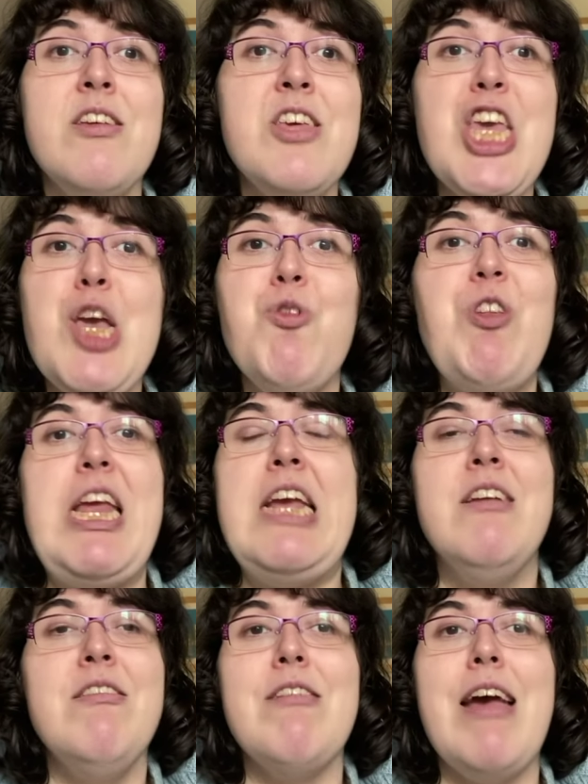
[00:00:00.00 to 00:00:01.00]

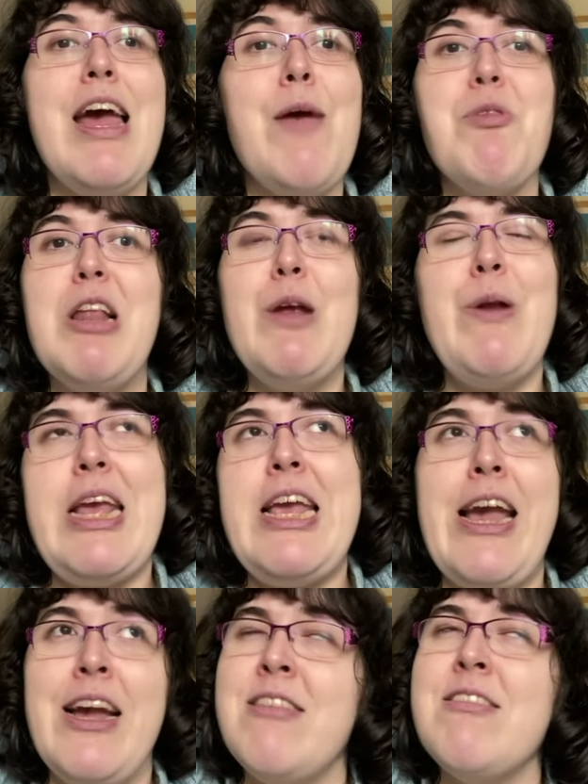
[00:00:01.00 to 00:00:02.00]
hugely, absolutely
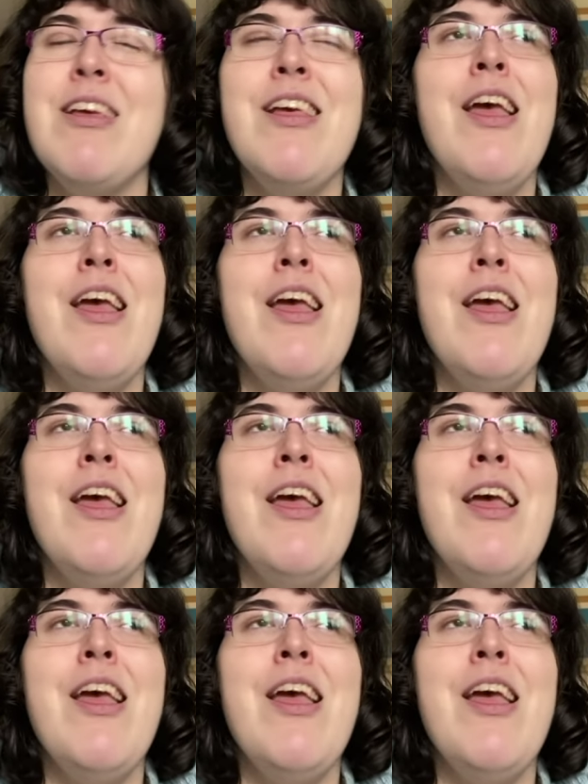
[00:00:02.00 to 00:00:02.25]
yes.